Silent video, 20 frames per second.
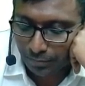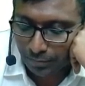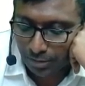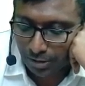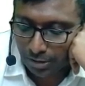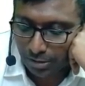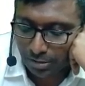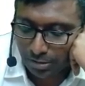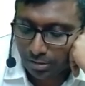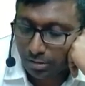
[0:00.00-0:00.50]

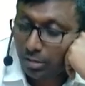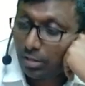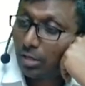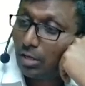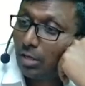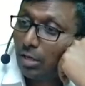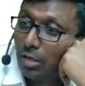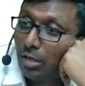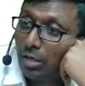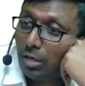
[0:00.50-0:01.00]
Right.
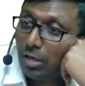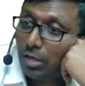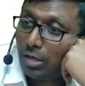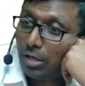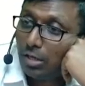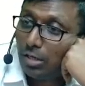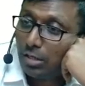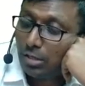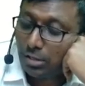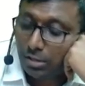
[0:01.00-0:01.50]

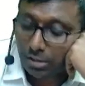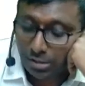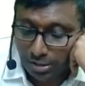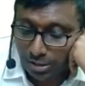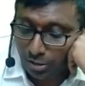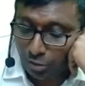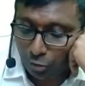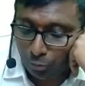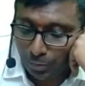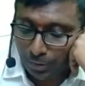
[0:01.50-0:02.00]
This
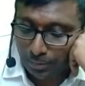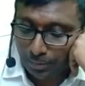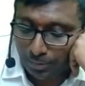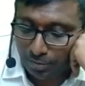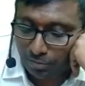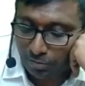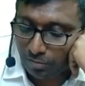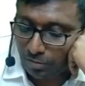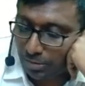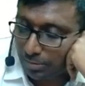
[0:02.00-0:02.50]
Hindu
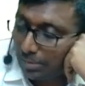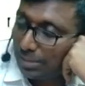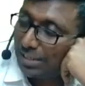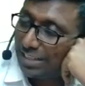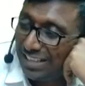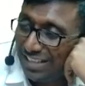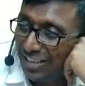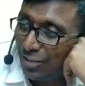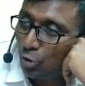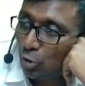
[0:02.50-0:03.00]
paper, I mean
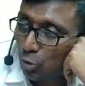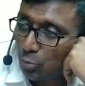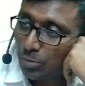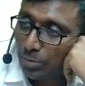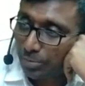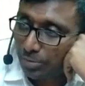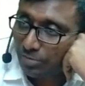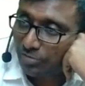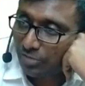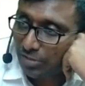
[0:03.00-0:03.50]
any
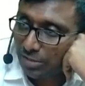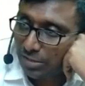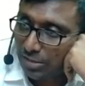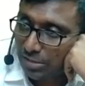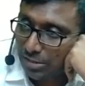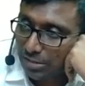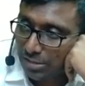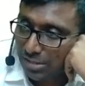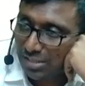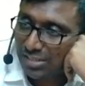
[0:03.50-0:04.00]
newspaper for
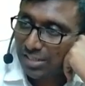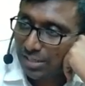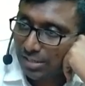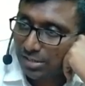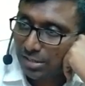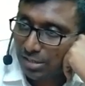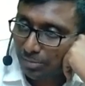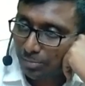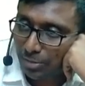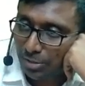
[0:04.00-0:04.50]
this, just
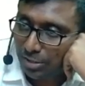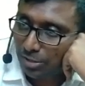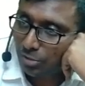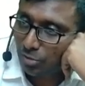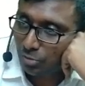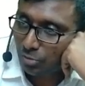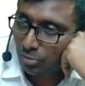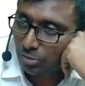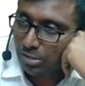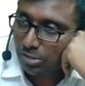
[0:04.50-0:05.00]
example
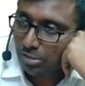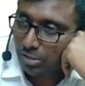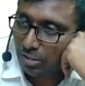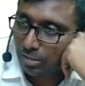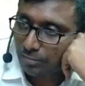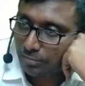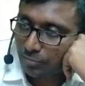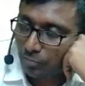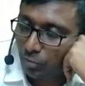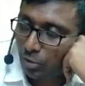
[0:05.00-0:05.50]
Hindu, that's all.
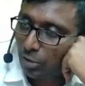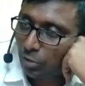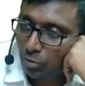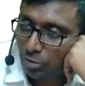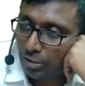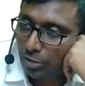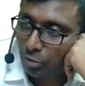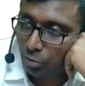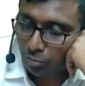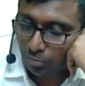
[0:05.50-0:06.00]
What do
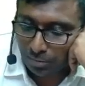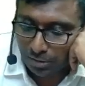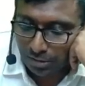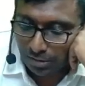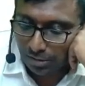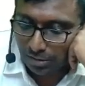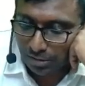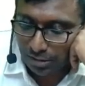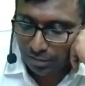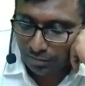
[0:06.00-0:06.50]
they do, ma?
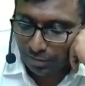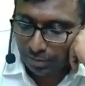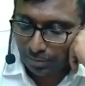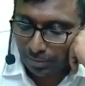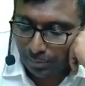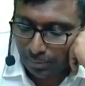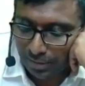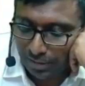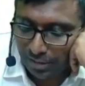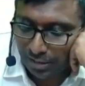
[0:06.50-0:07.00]
They will
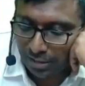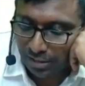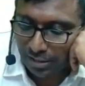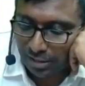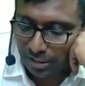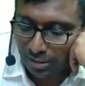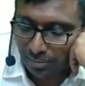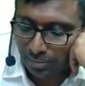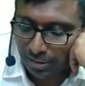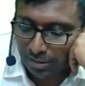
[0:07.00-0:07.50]
be printing
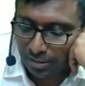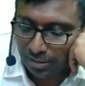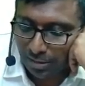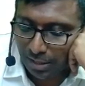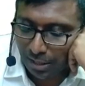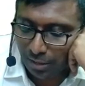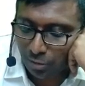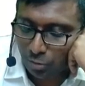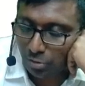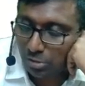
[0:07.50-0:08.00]
nearby in
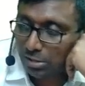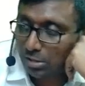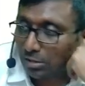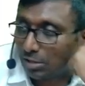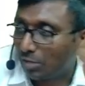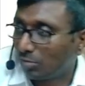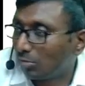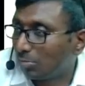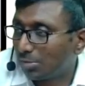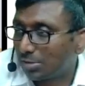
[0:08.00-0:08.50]
Bangalore, so
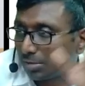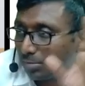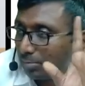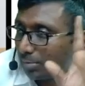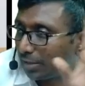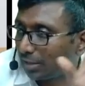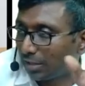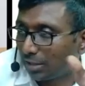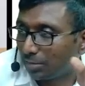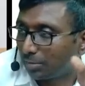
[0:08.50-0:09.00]
there will be some
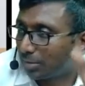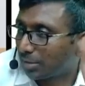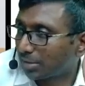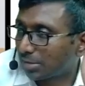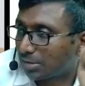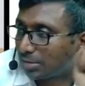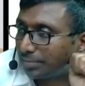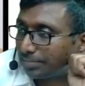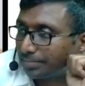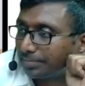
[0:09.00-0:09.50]
printing
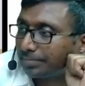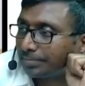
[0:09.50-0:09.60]
press.